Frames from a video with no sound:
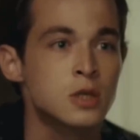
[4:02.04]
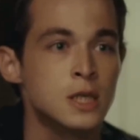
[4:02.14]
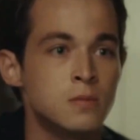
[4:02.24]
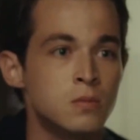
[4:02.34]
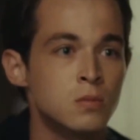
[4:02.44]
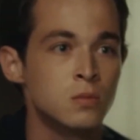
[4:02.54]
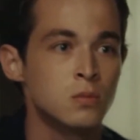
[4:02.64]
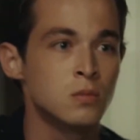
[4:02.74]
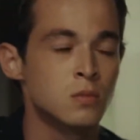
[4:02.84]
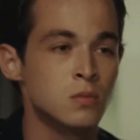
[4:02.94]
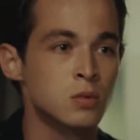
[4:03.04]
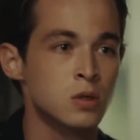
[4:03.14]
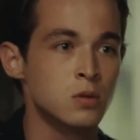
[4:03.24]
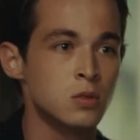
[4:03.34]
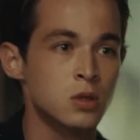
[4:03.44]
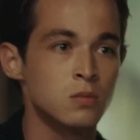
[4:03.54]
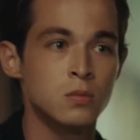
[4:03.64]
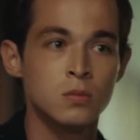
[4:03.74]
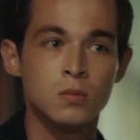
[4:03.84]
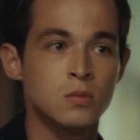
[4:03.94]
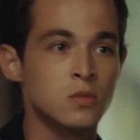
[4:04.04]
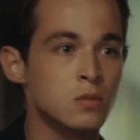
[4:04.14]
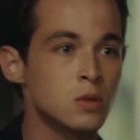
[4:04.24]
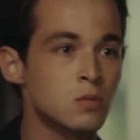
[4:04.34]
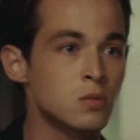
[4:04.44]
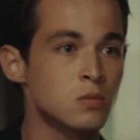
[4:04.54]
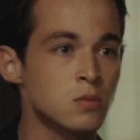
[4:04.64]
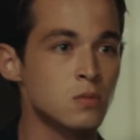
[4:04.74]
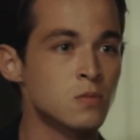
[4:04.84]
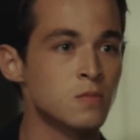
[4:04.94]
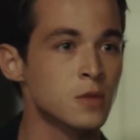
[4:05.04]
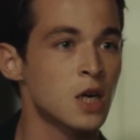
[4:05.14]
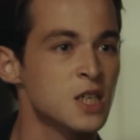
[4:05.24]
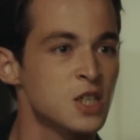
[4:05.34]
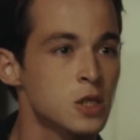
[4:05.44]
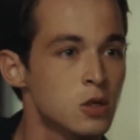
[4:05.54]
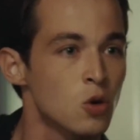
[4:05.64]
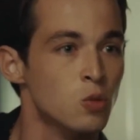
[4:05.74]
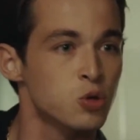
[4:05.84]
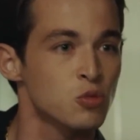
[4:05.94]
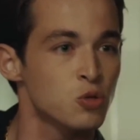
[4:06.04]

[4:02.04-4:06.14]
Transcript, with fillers: now, we haven't come across any news and information in social media